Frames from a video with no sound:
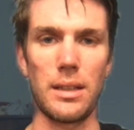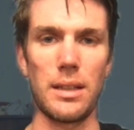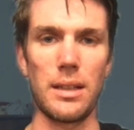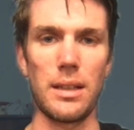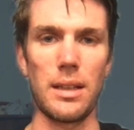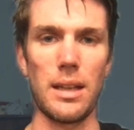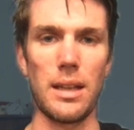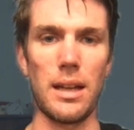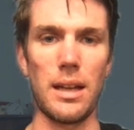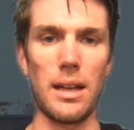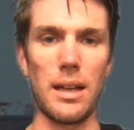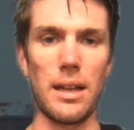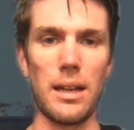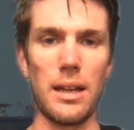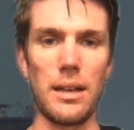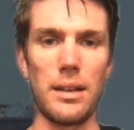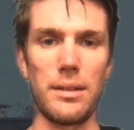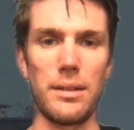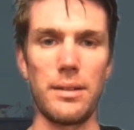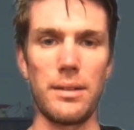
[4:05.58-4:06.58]

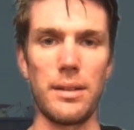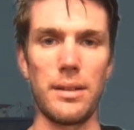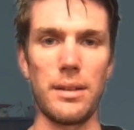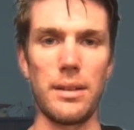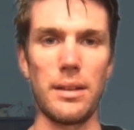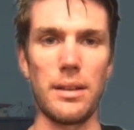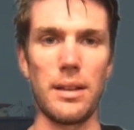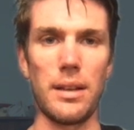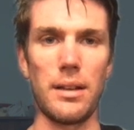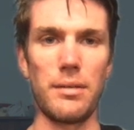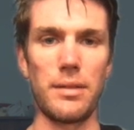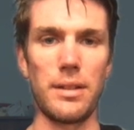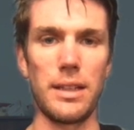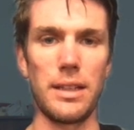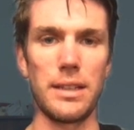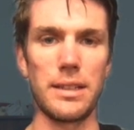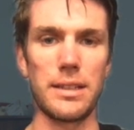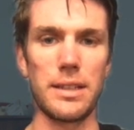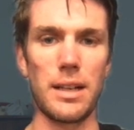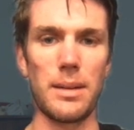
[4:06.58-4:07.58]
of these
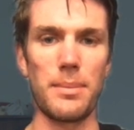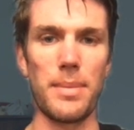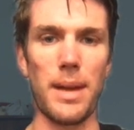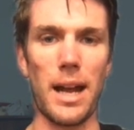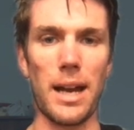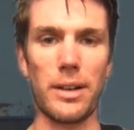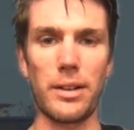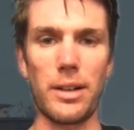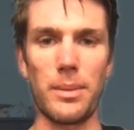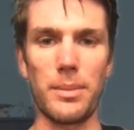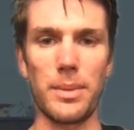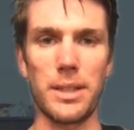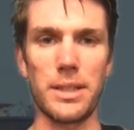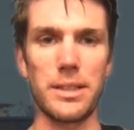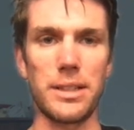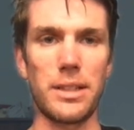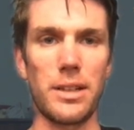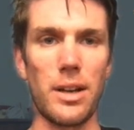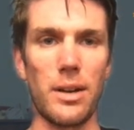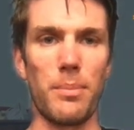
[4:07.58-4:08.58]
in our background, because they're
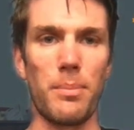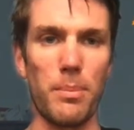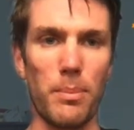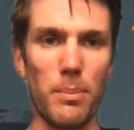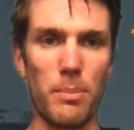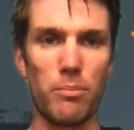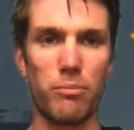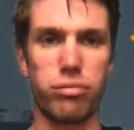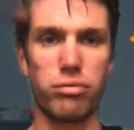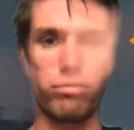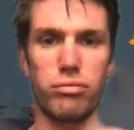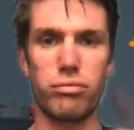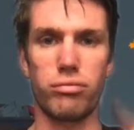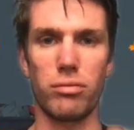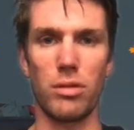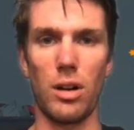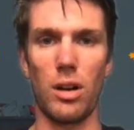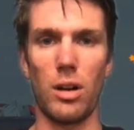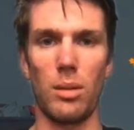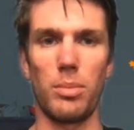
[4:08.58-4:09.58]
now
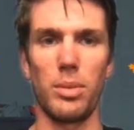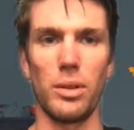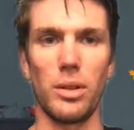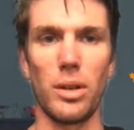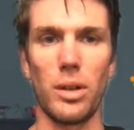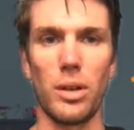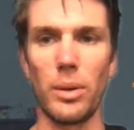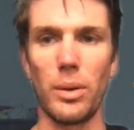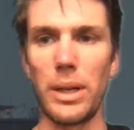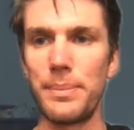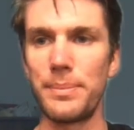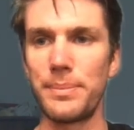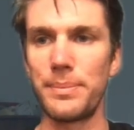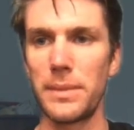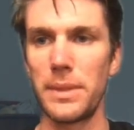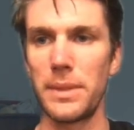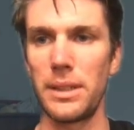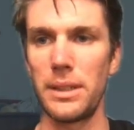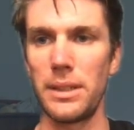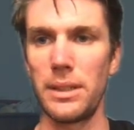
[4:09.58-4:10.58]
all below it
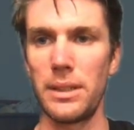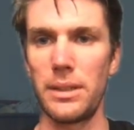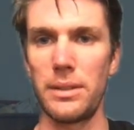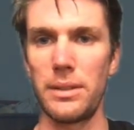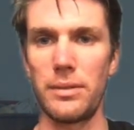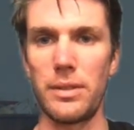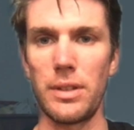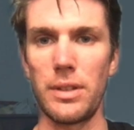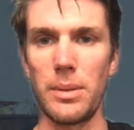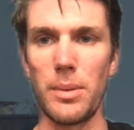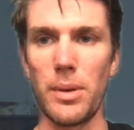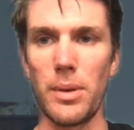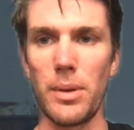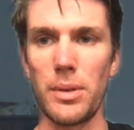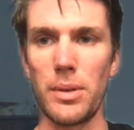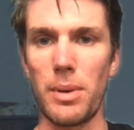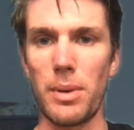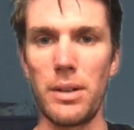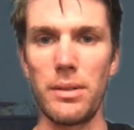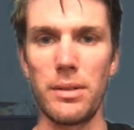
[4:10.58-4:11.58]
for the most
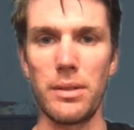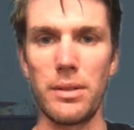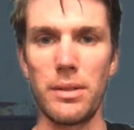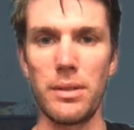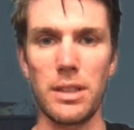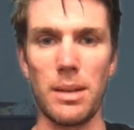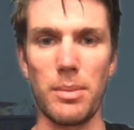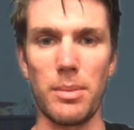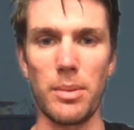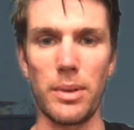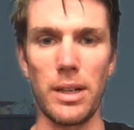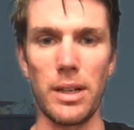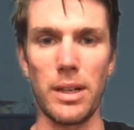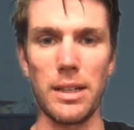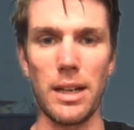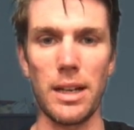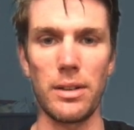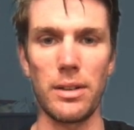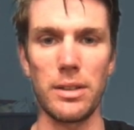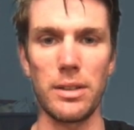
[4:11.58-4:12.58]
part. A couple raining
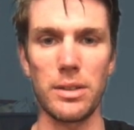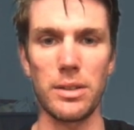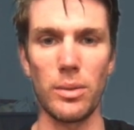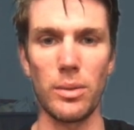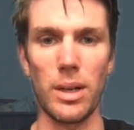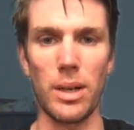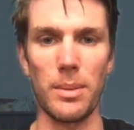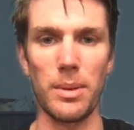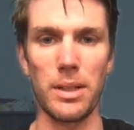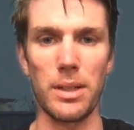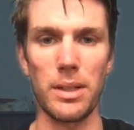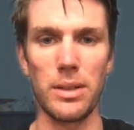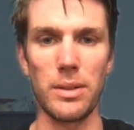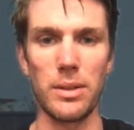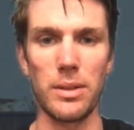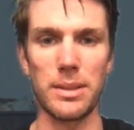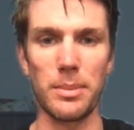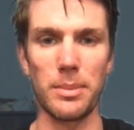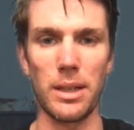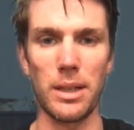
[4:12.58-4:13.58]
down. So what I'm going to do is
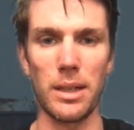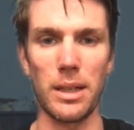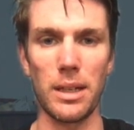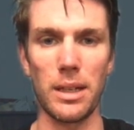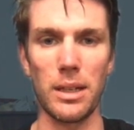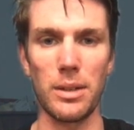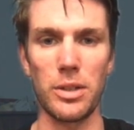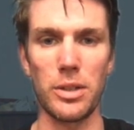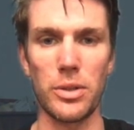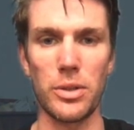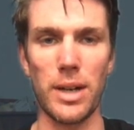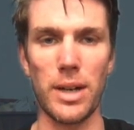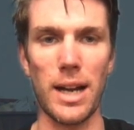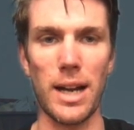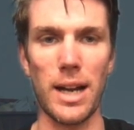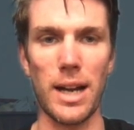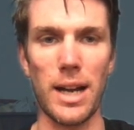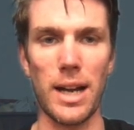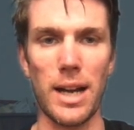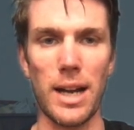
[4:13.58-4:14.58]
I'm going to drag the
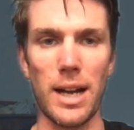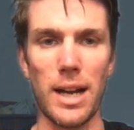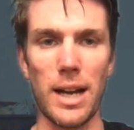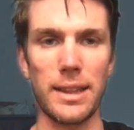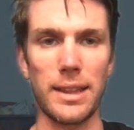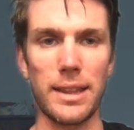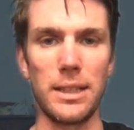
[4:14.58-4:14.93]
emitter